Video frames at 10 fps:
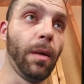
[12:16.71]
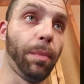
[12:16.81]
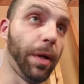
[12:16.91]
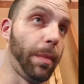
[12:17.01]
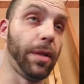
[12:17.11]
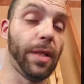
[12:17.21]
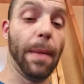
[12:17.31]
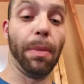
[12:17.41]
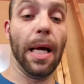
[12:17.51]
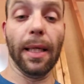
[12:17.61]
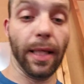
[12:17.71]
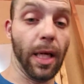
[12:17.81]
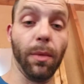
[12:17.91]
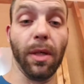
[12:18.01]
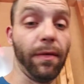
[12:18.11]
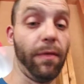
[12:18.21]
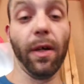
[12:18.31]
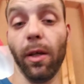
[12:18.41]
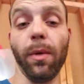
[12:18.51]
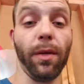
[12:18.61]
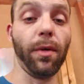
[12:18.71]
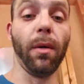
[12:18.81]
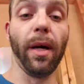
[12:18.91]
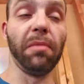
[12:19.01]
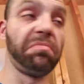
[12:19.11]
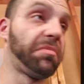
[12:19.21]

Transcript: Pretty much that block can handle whatever the fuck you want to throw at it.